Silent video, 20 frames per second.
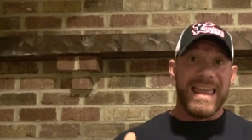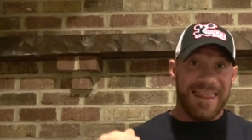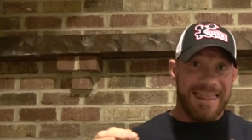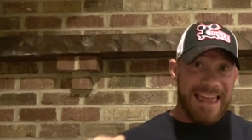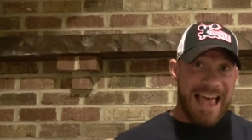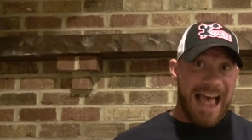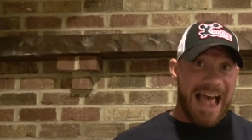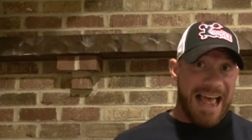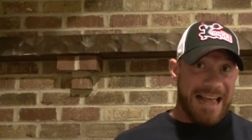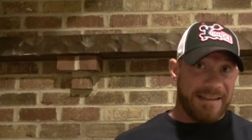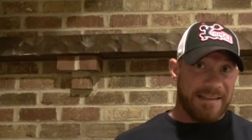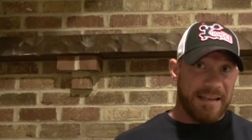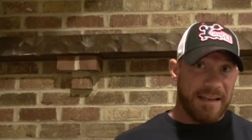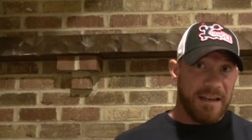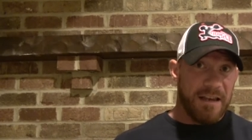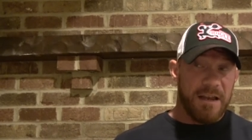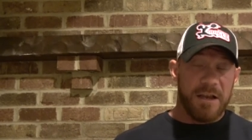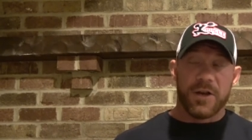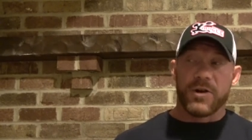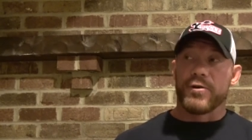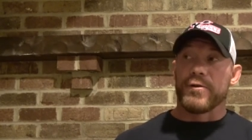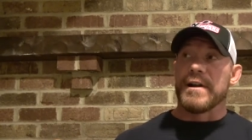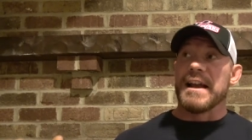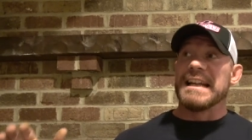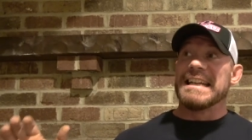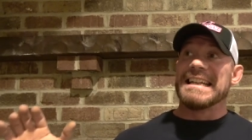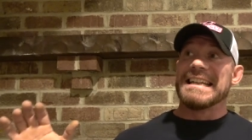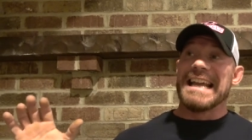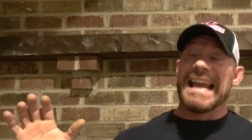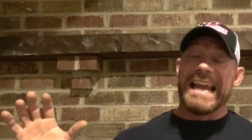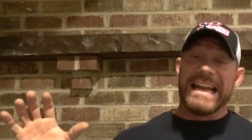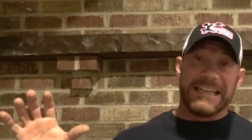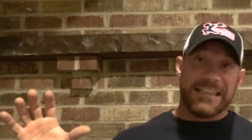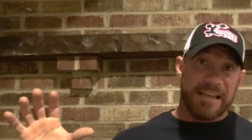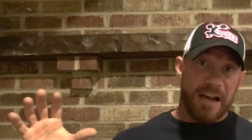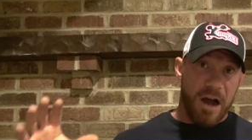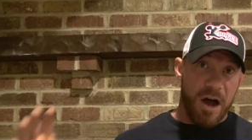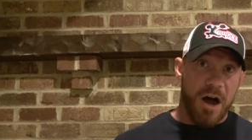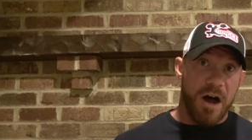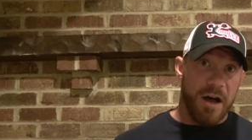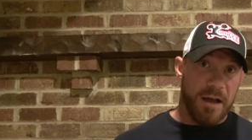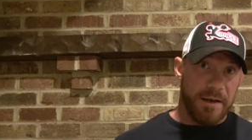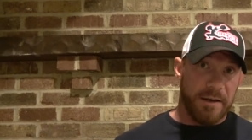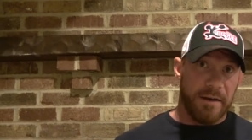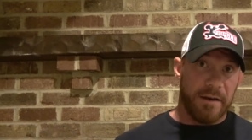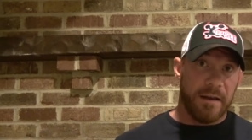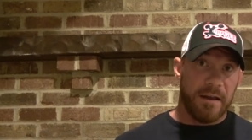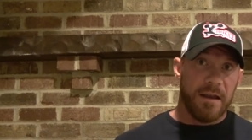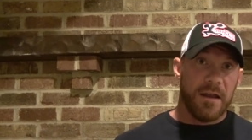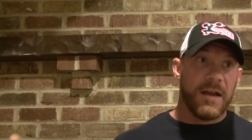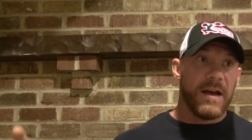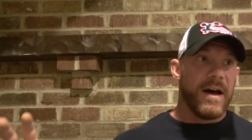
that created a ton.